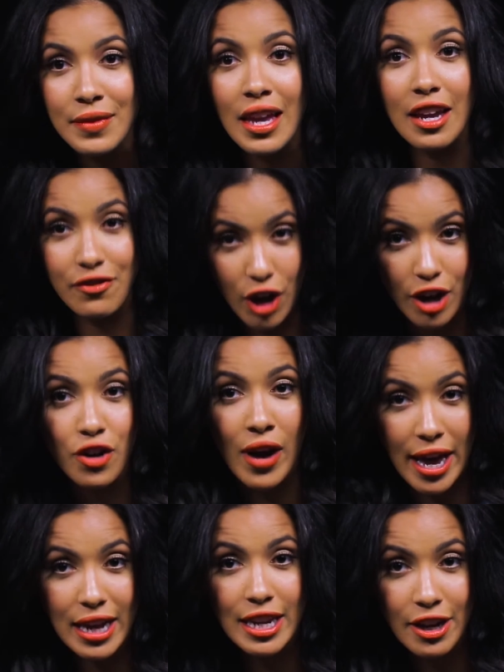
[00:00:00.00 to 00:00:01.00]
If y'all know
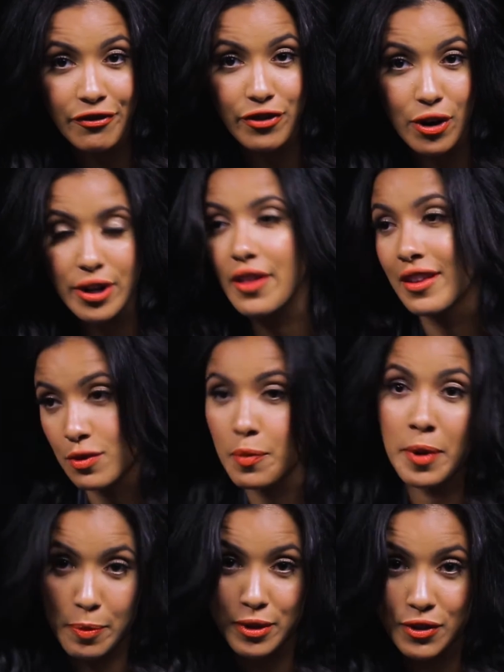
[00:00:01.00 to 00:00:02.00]
Hialeah, Florida, that's
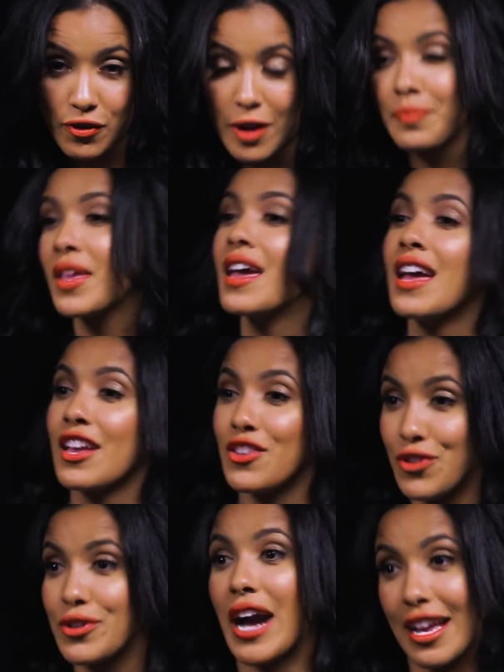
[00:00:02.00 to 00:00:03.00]
where Pitbull's from.
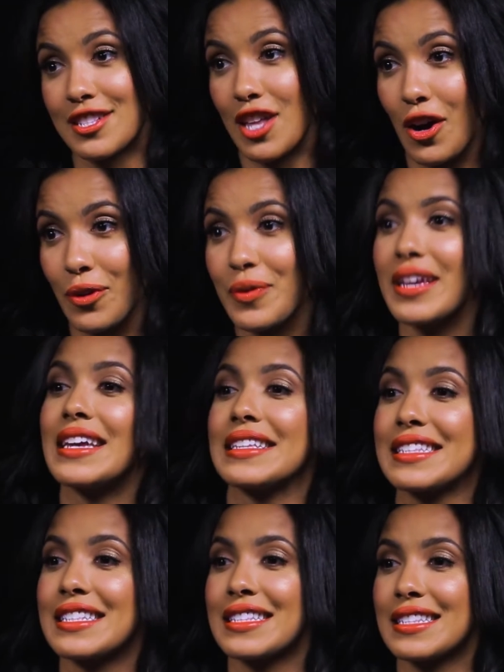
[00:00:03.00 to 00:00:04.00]
You guys know,
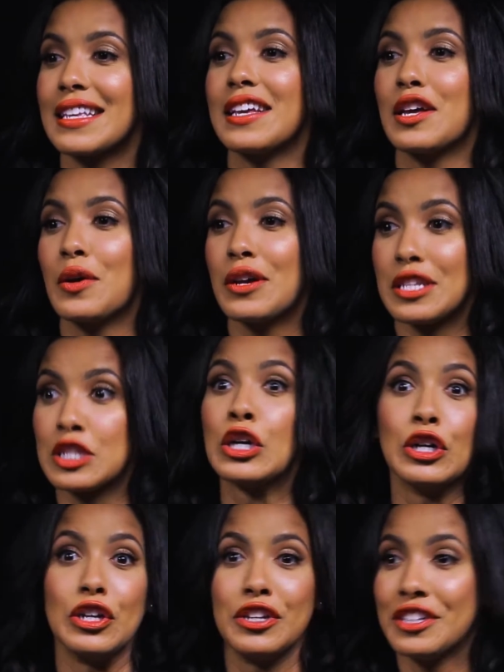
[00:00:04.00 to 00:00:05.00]
it's hood.